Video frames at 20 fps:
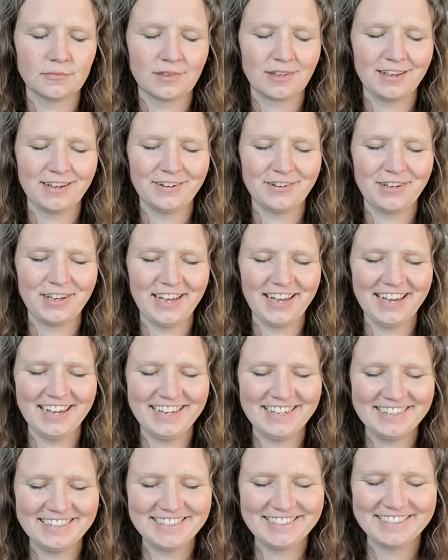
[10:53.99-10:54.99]

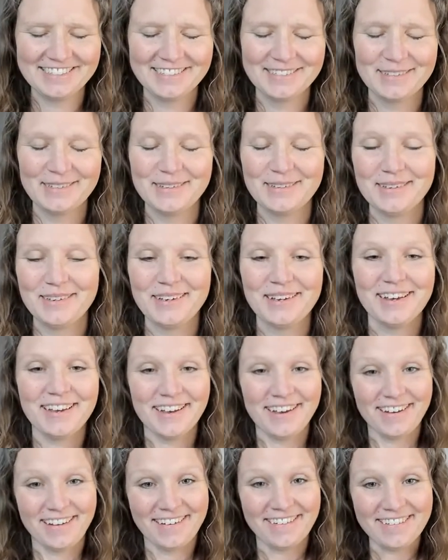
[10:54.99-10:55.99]
Okay.
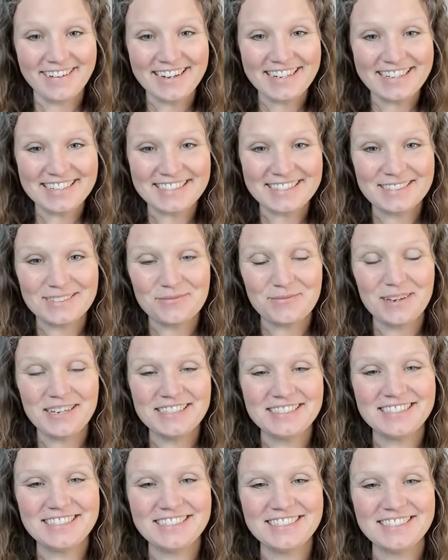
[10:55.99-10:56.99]
All right, that's the
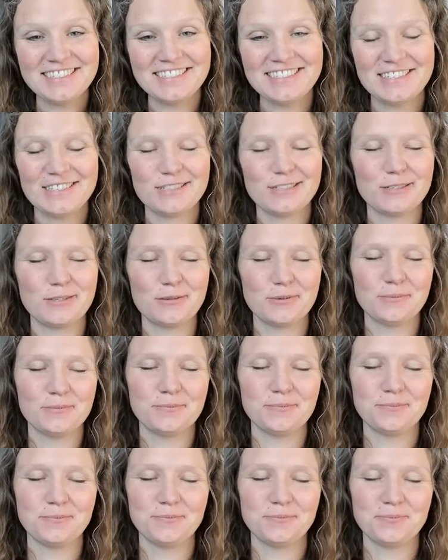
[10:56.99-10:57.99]
message.
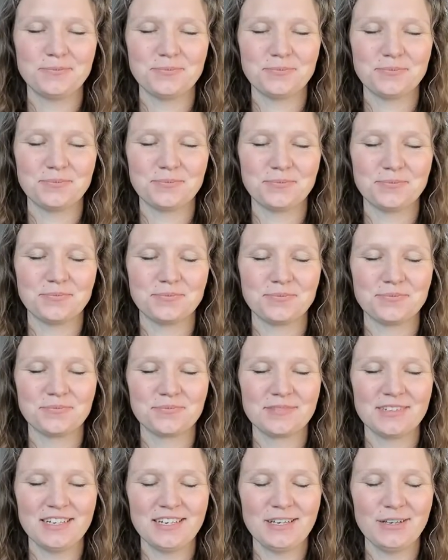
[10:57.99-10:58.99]

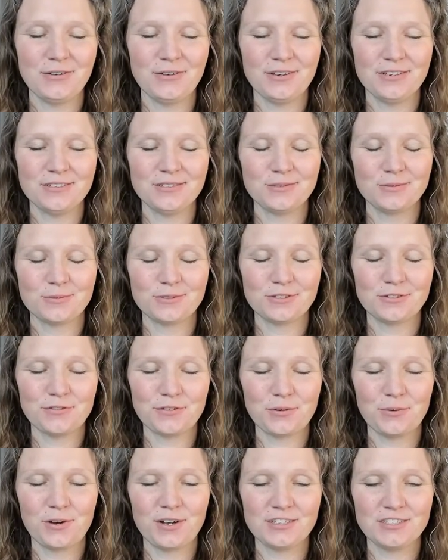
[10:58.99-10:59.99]
Thank you all so much for
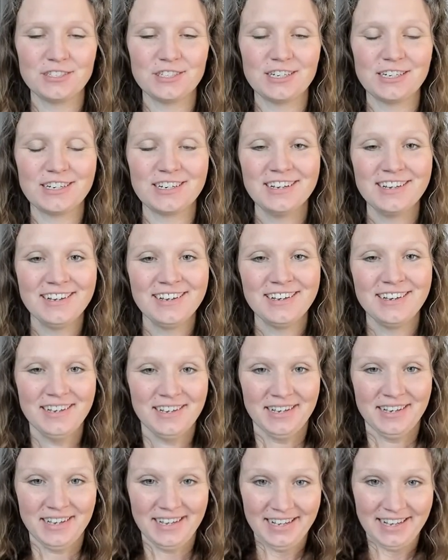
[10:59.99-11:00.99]
watching.
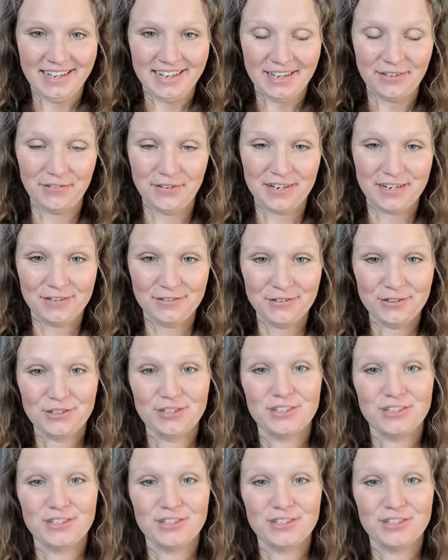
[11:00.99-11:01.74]
If any of you are